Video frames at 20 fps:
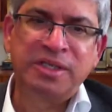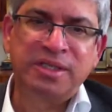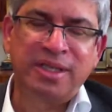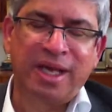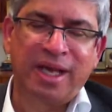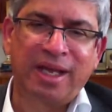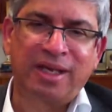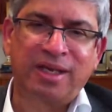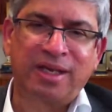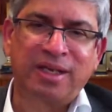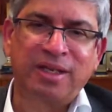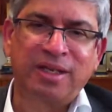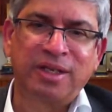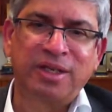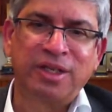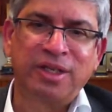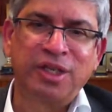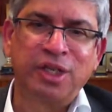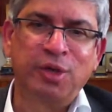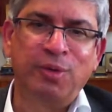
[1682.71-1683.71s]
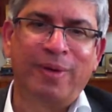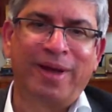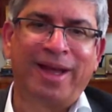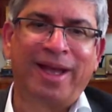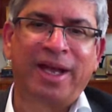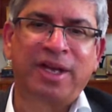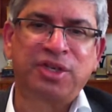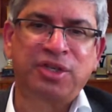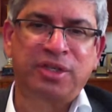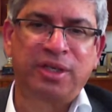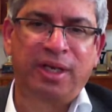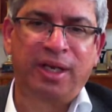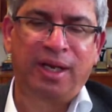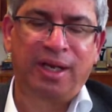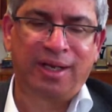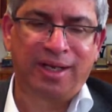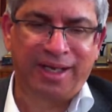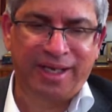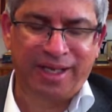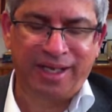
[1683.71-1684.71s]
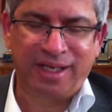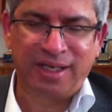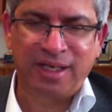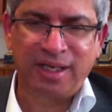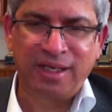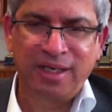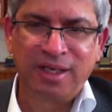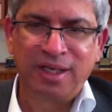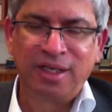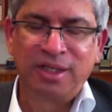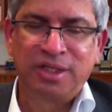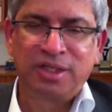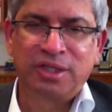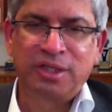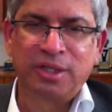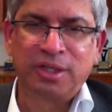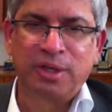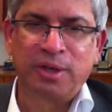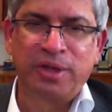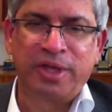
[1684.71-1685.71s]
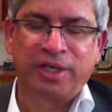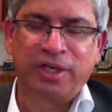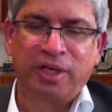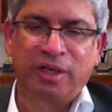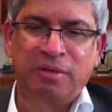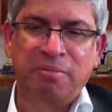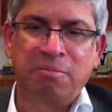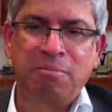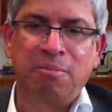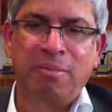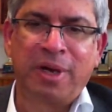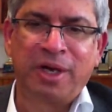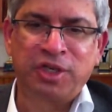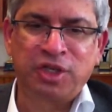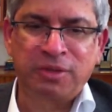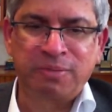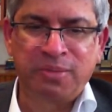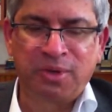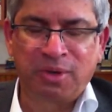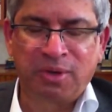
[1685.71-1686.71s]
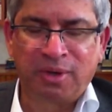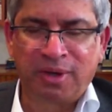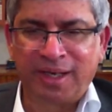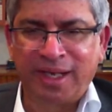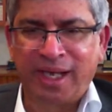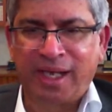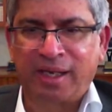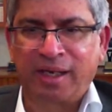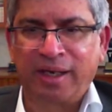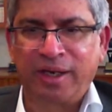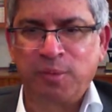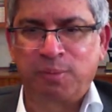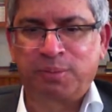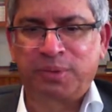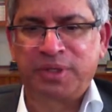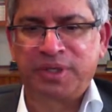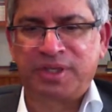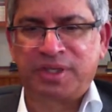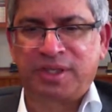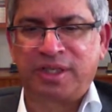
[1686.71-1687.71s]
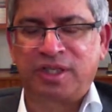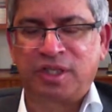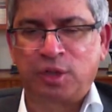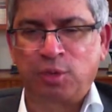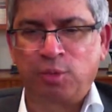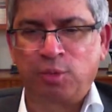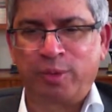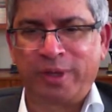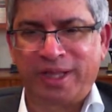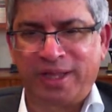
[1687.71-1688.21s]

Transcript: ones that you actually like, so that you're much more likely to persist